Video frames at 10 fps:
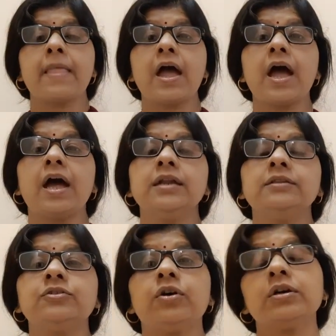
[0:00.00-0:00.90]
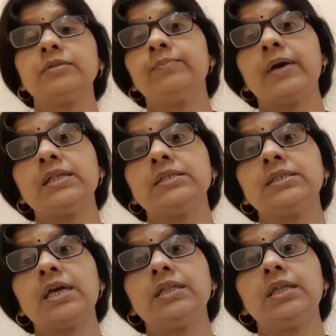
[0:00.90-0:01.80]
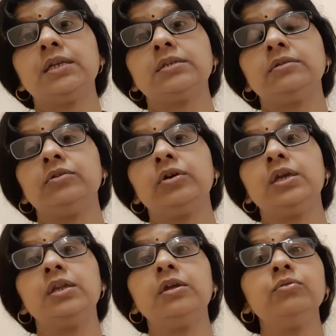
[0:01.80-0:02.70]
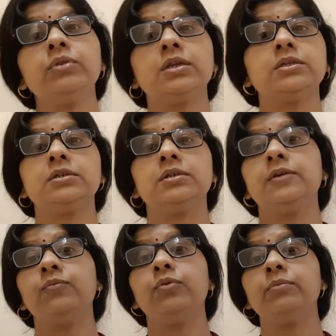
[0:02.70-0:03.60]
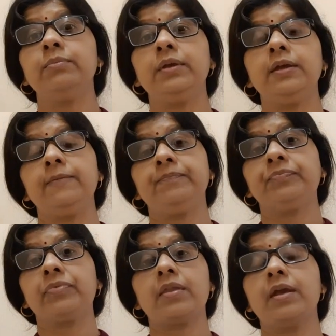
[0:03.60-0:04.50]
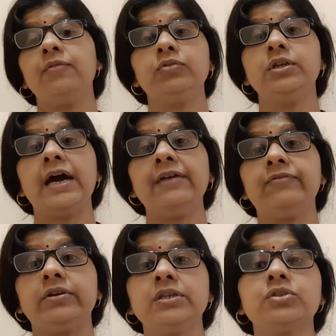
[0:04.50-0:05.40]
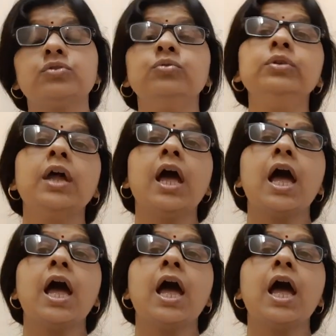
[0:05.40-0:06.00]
And the talkative man said that he knew that he won't be he would die very soon,